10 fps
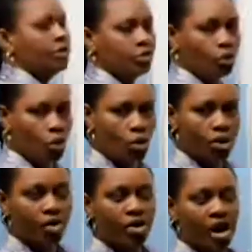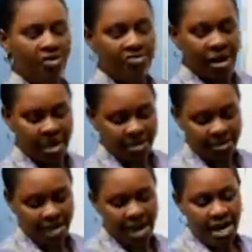the story we have learned.
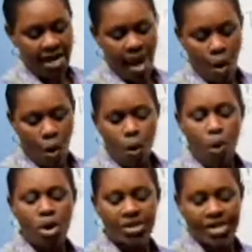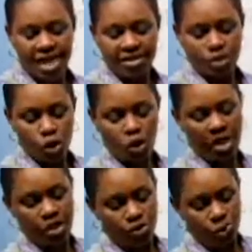Now, what does
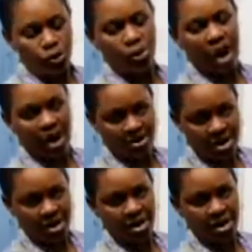Njoki do to Carrie?